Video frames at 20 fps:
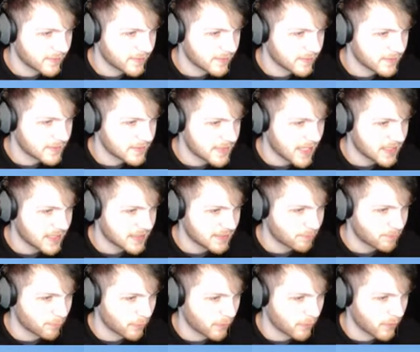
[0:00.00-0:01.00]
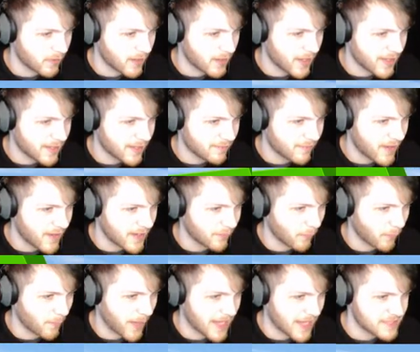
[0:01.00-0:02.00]
It's actually pretty fun. It
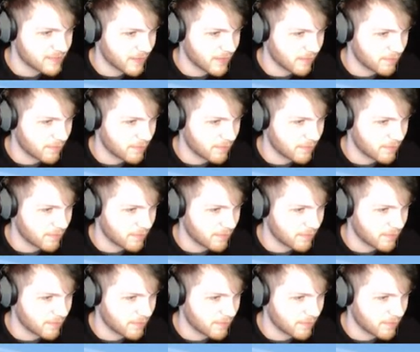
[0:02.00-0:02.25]
reminds me of